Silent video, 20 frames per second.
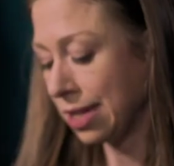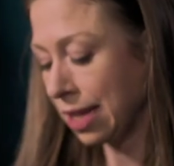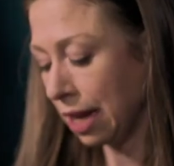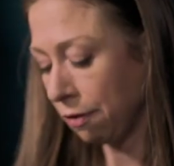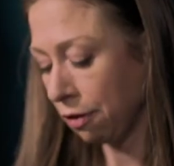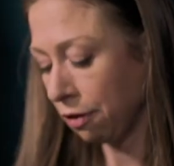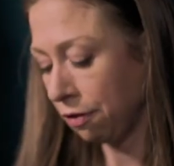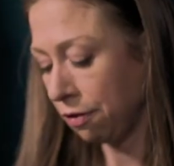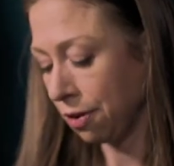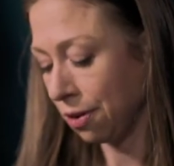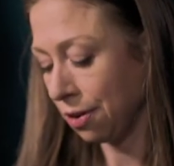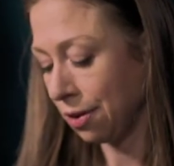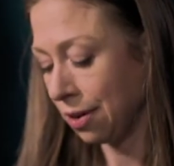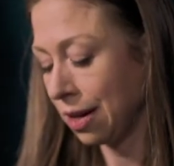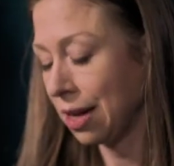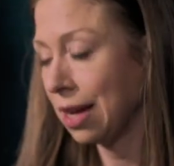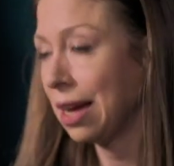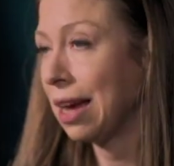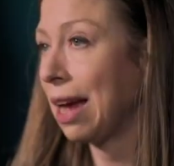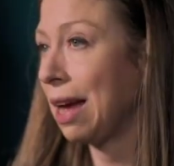safer
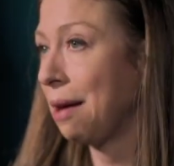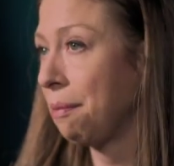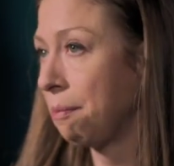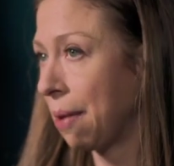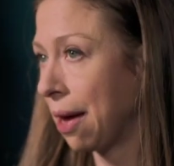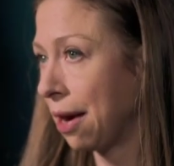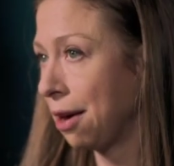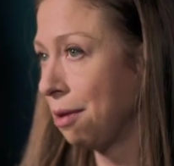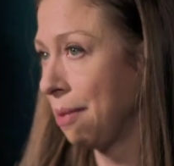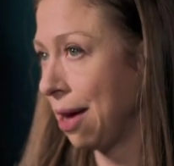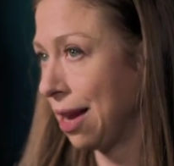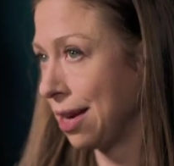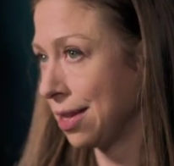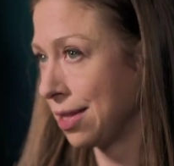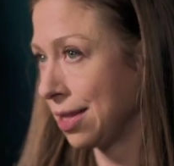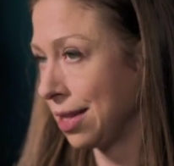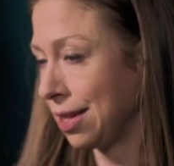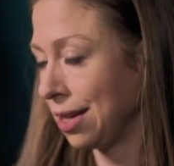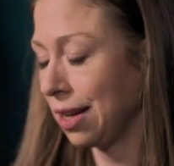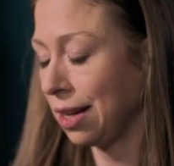food, and better
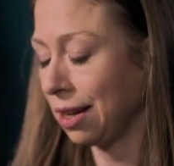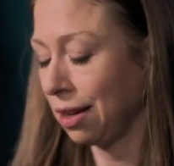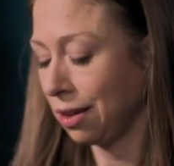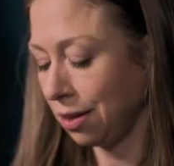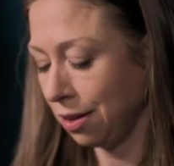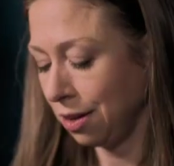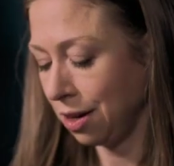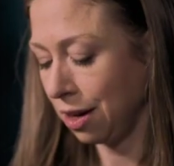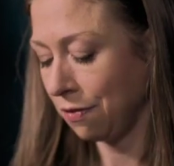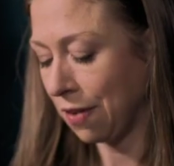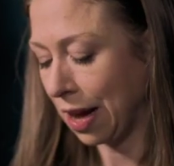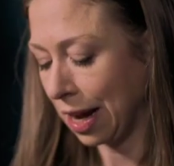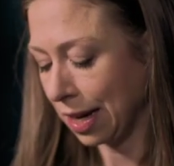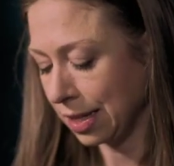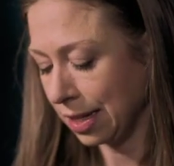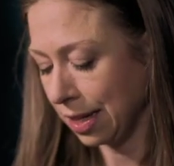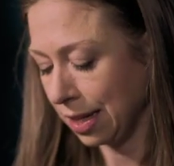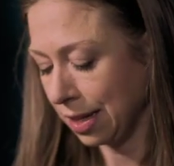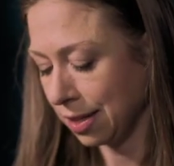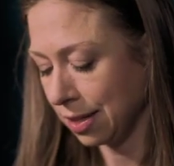medicine, including
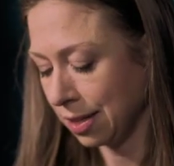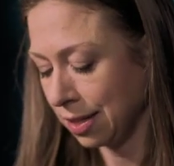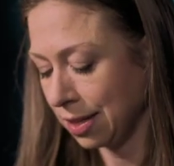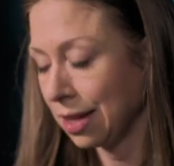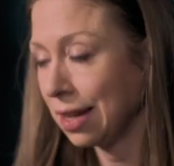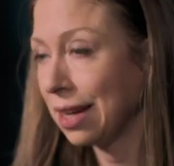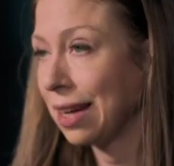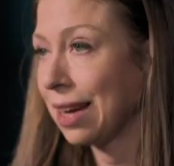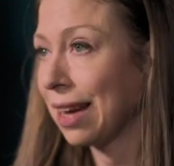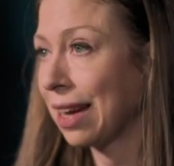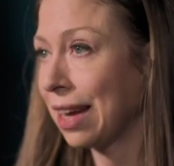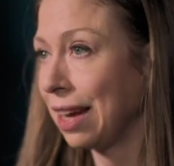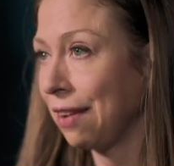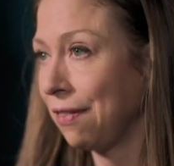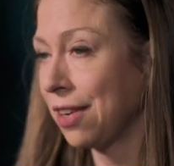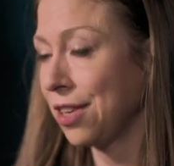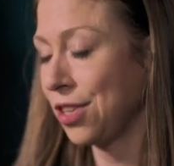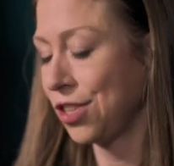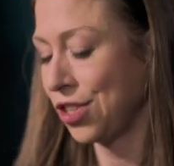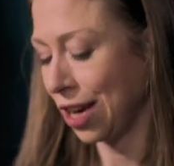vaccines.
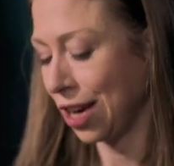Give it a